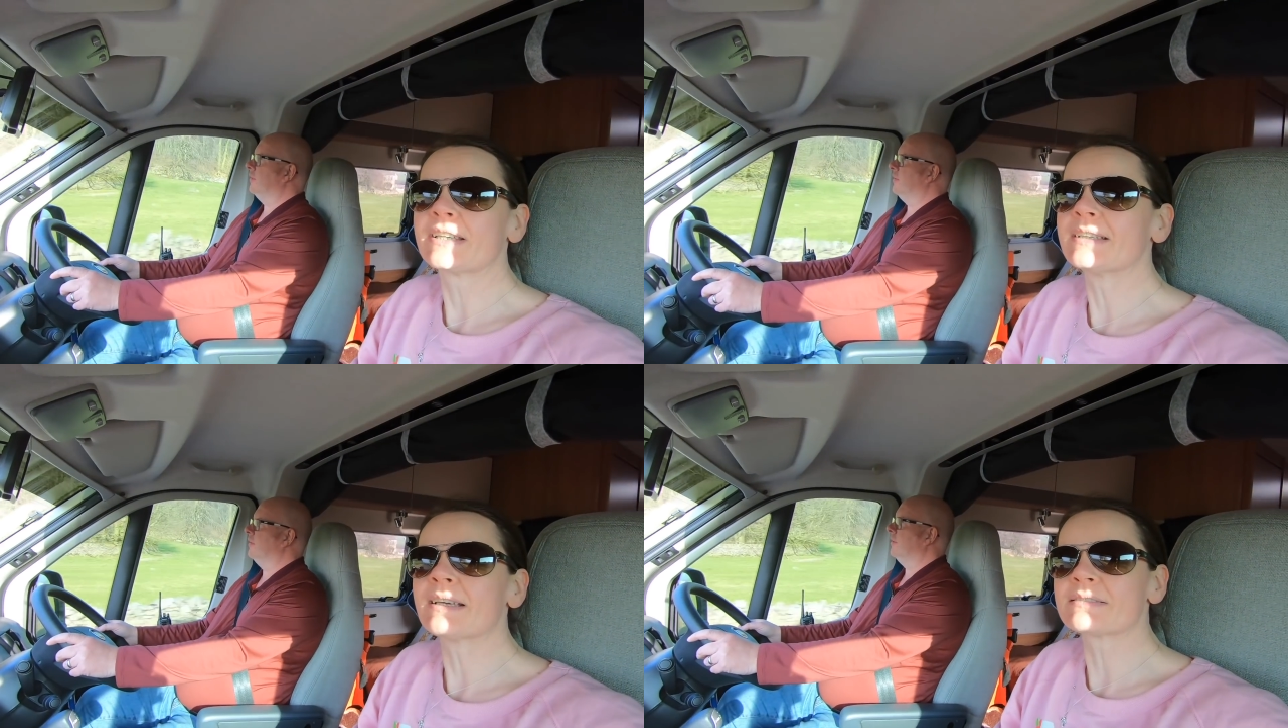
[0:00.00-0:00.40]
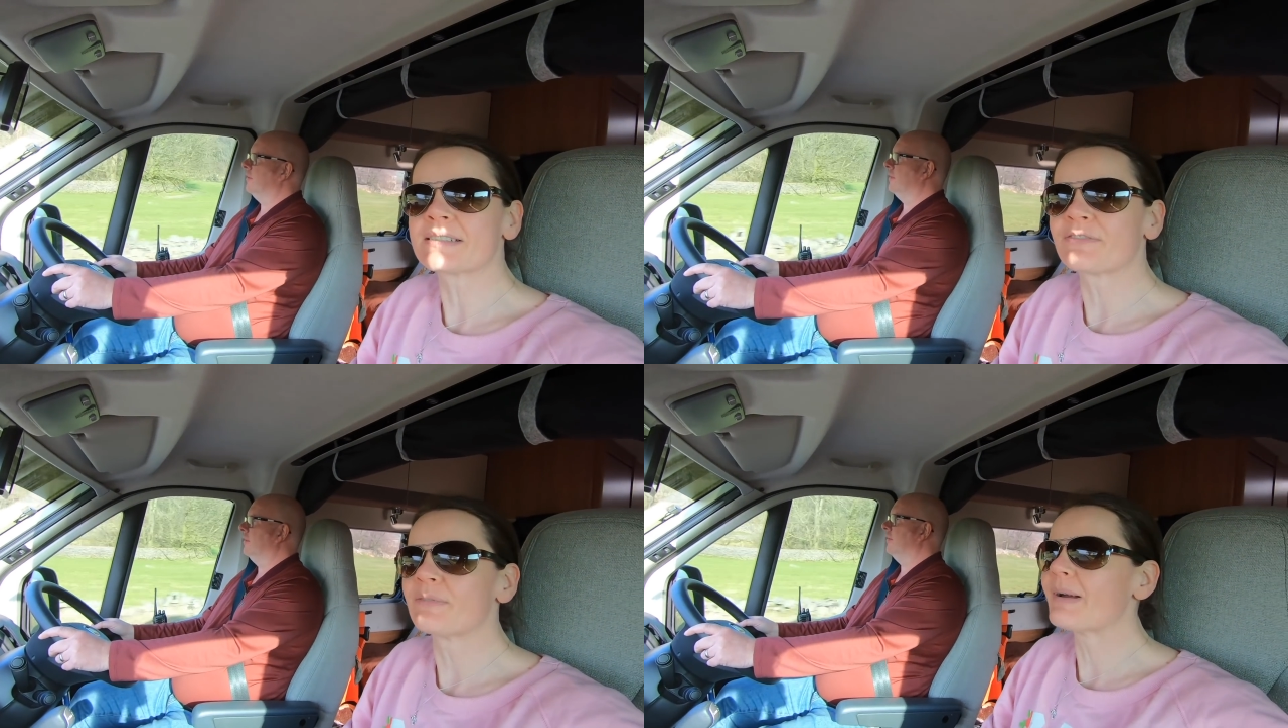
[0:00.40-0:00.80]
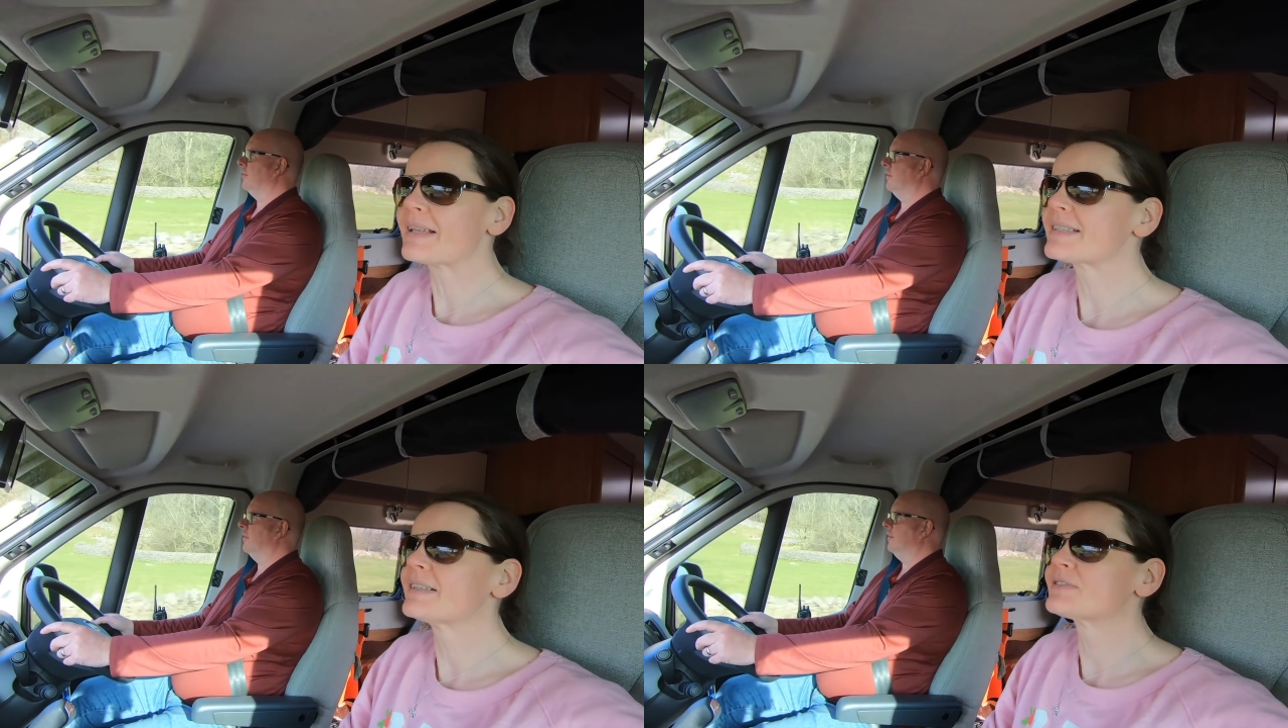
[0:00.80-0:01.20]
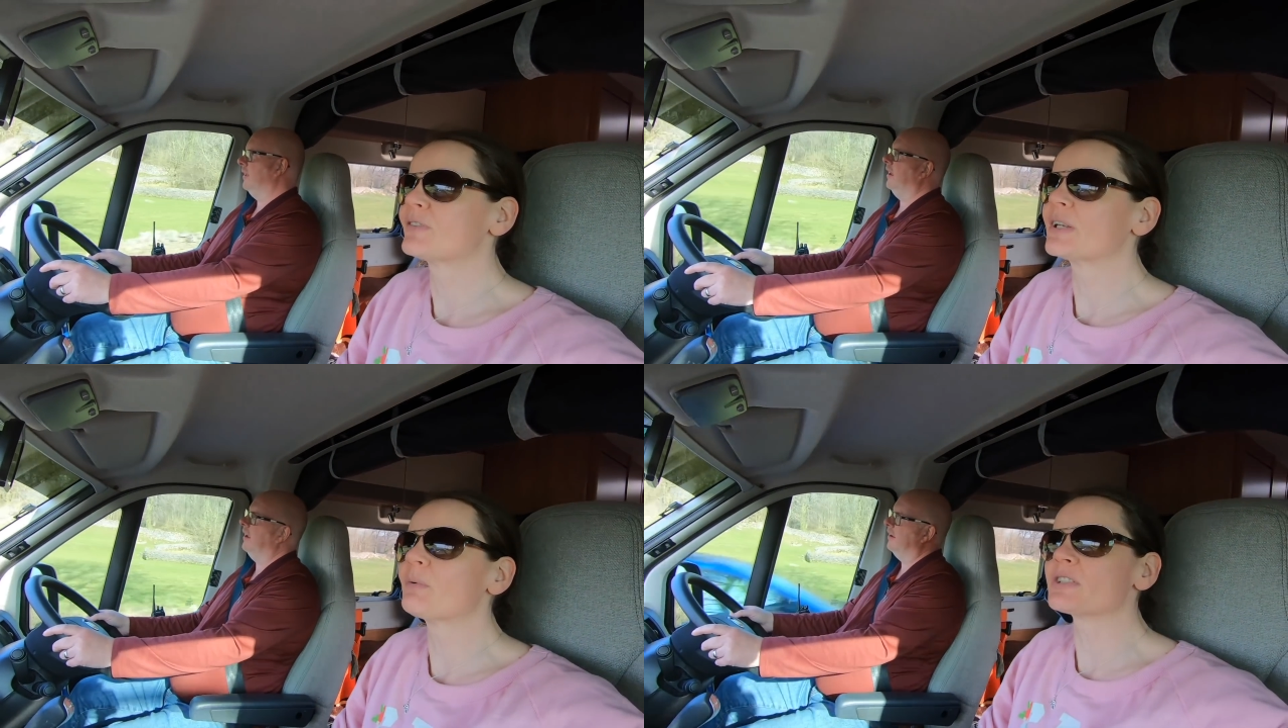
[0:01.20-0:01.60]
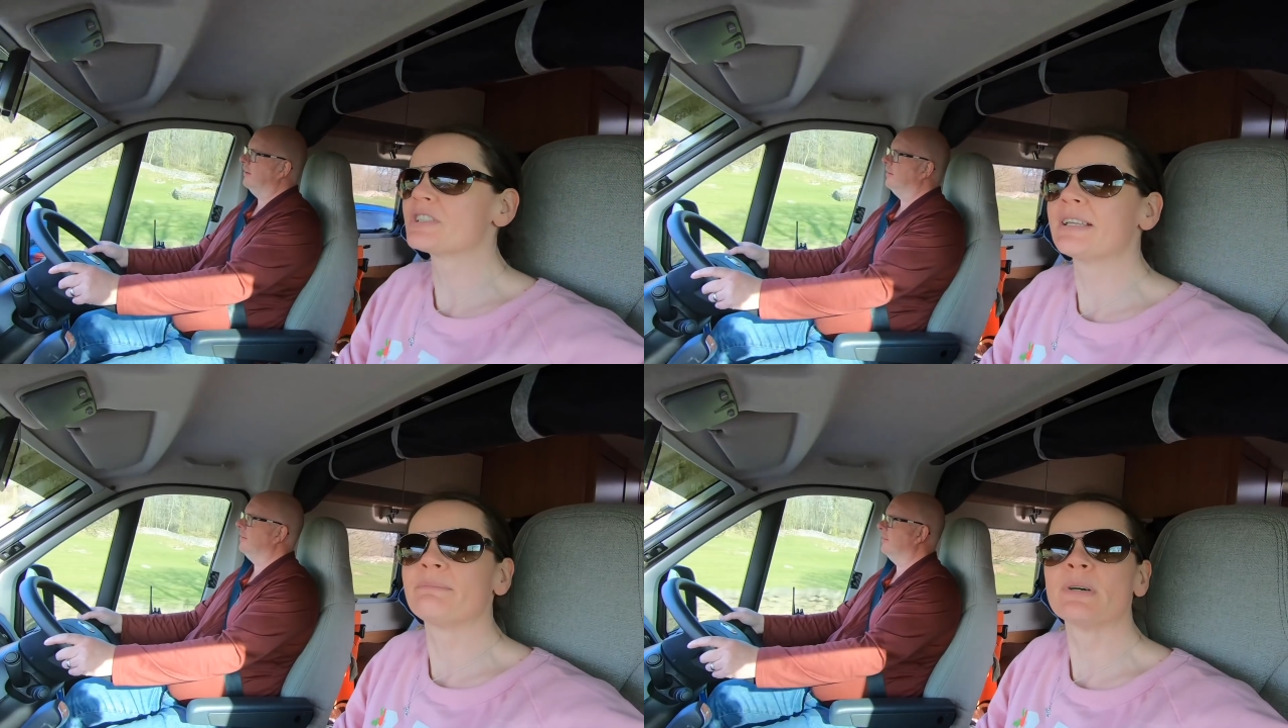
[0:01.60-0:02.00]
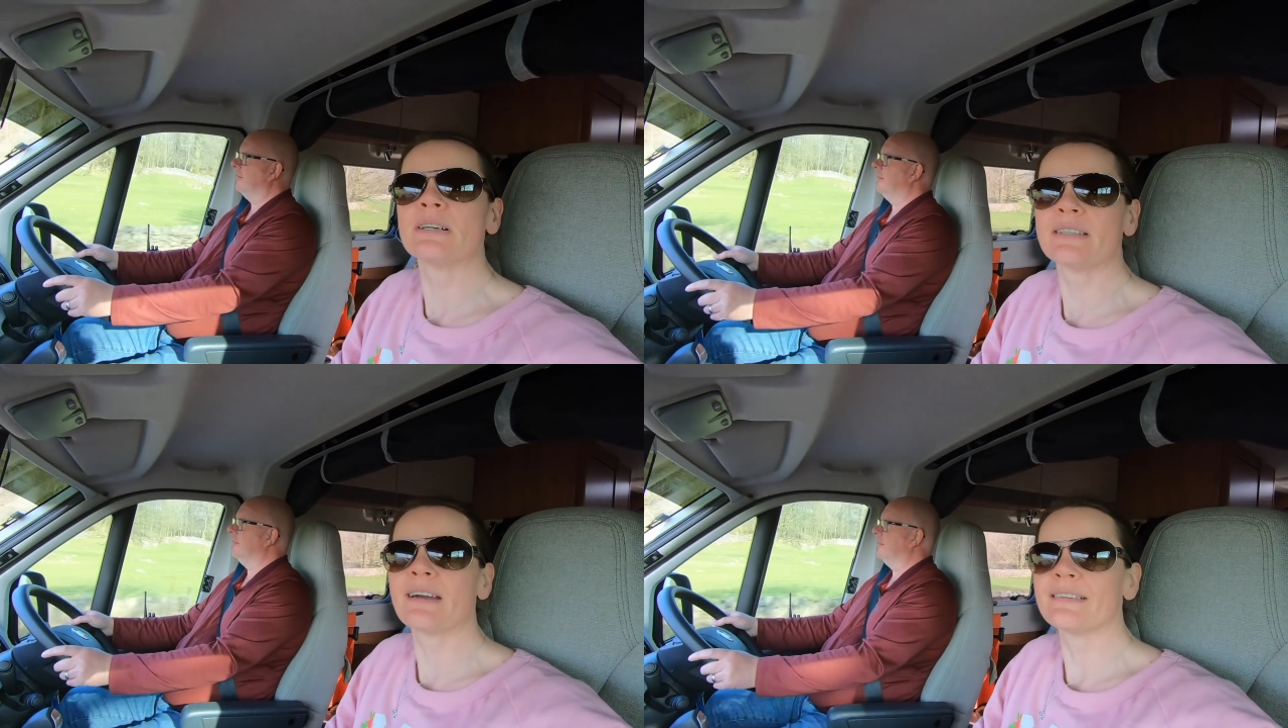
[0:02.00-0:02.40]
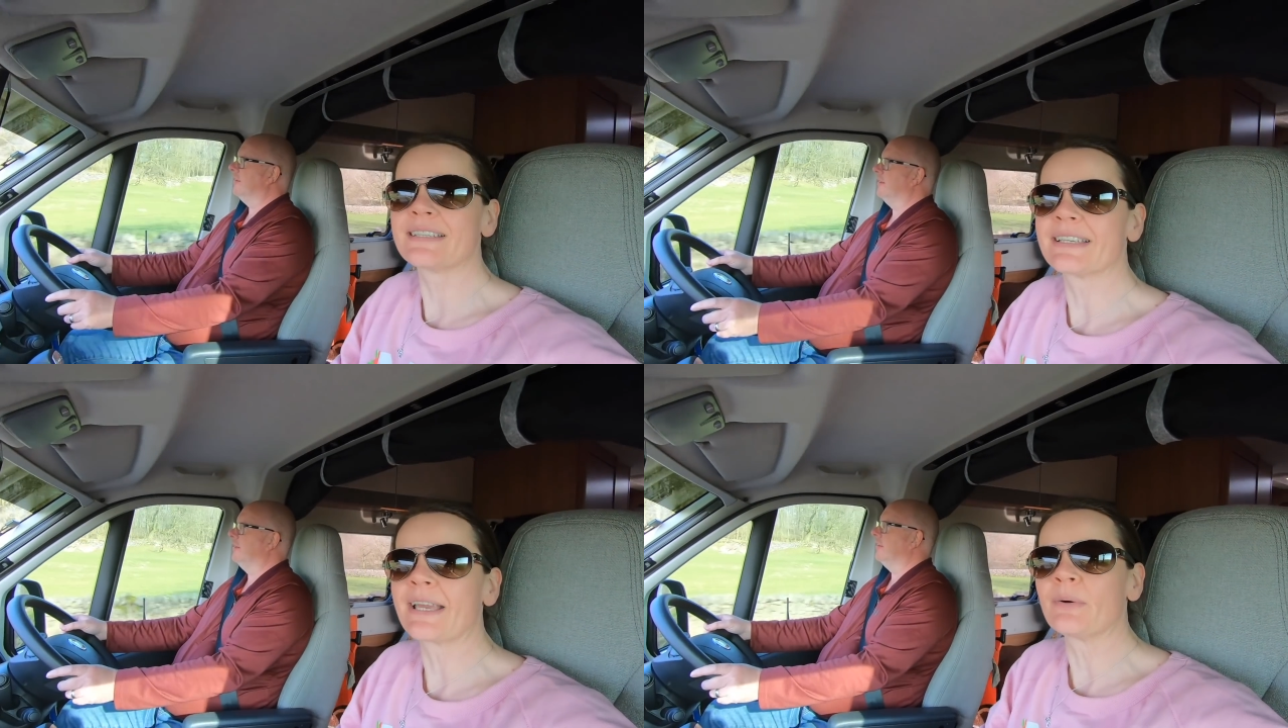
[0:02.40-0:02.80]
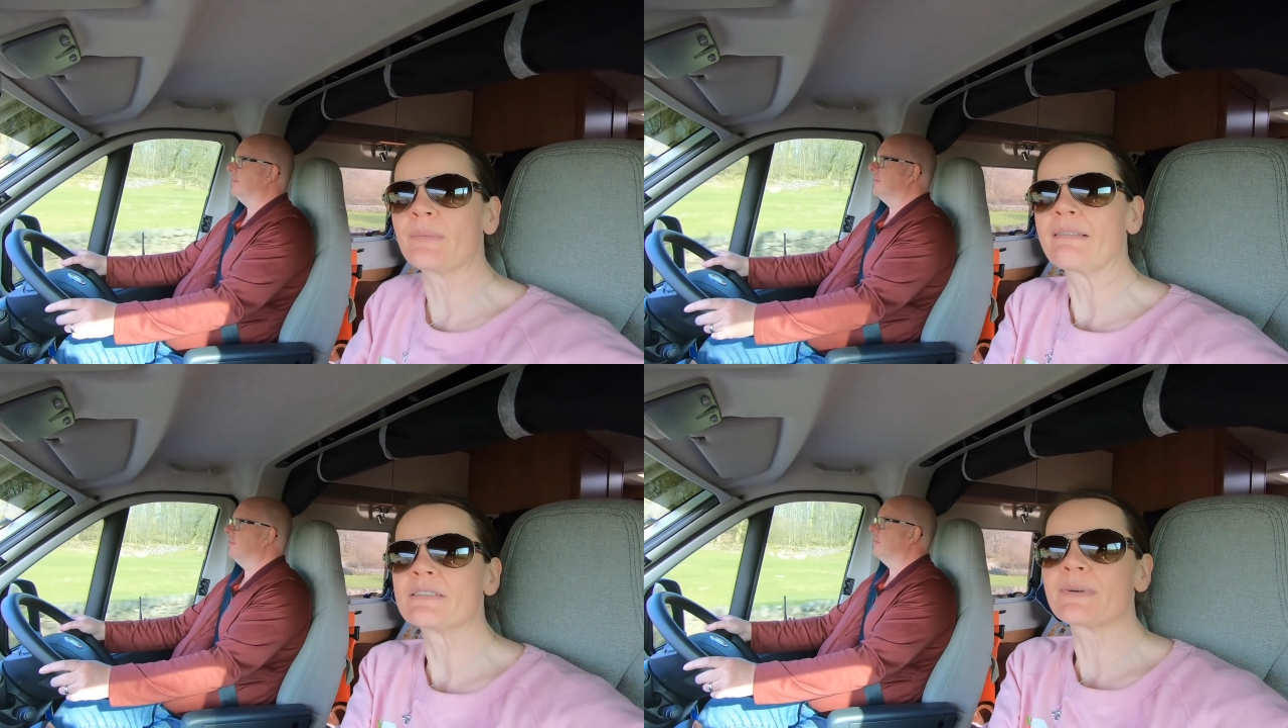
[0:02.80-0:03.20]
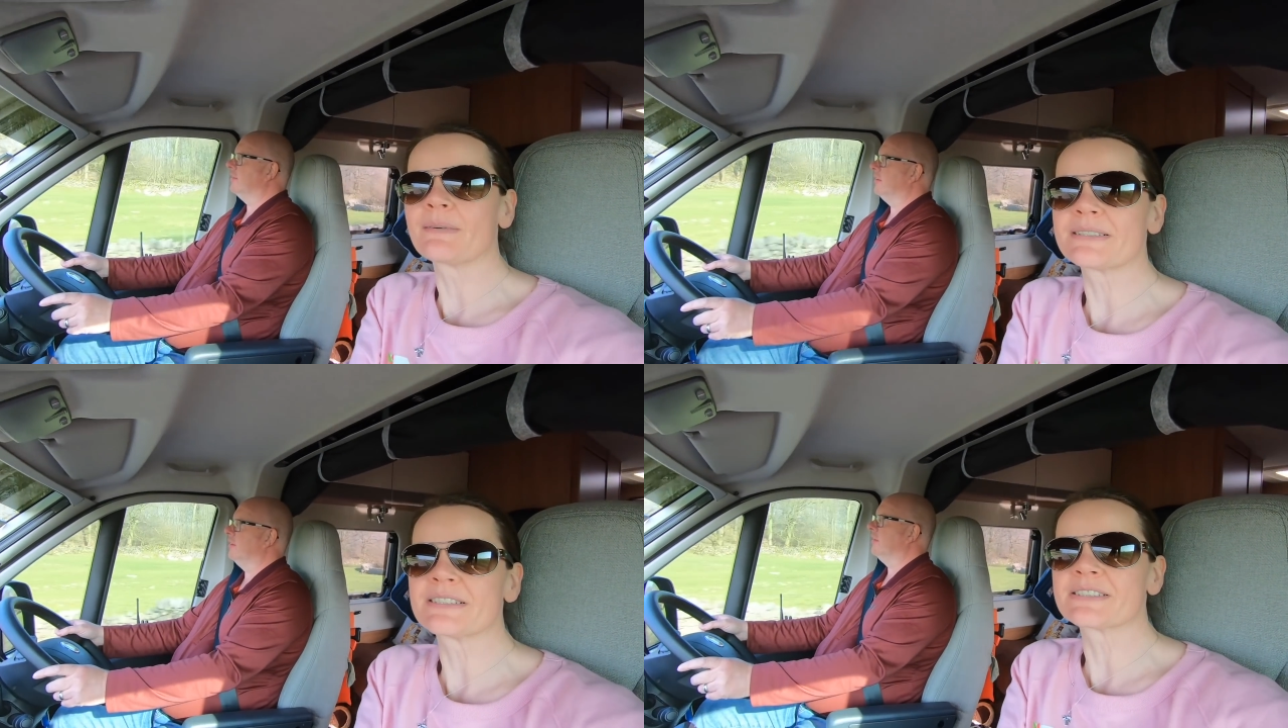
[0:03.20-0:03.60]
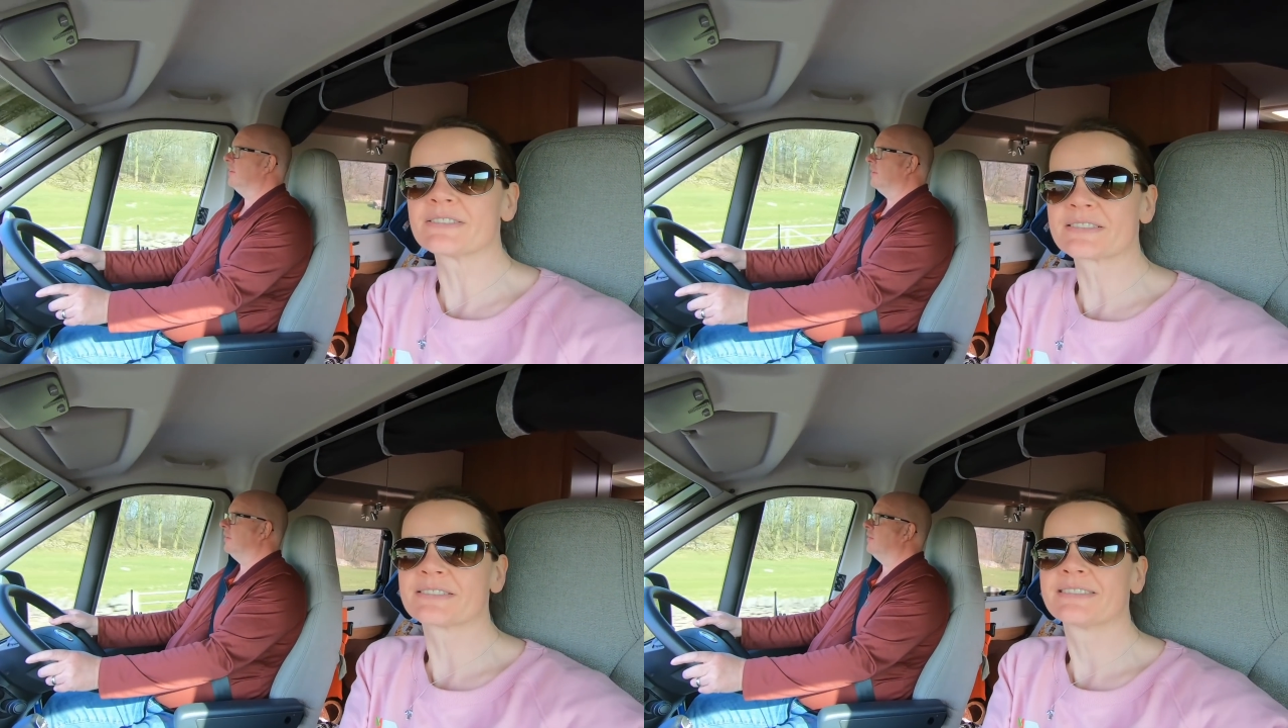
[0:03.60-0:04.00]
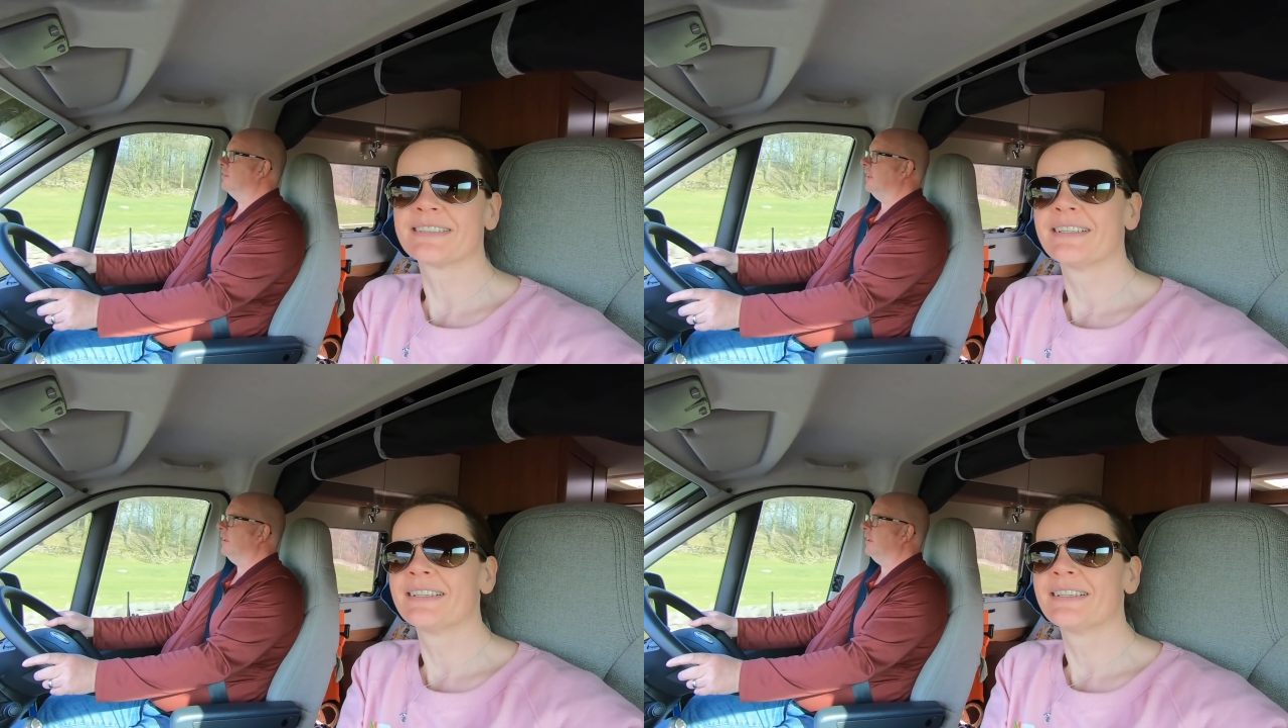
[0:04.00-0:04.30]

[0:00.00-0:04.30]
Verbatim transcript: getting down's a different matter. It's funny yeah. watching him, but no, he can get up there as well, which is good. So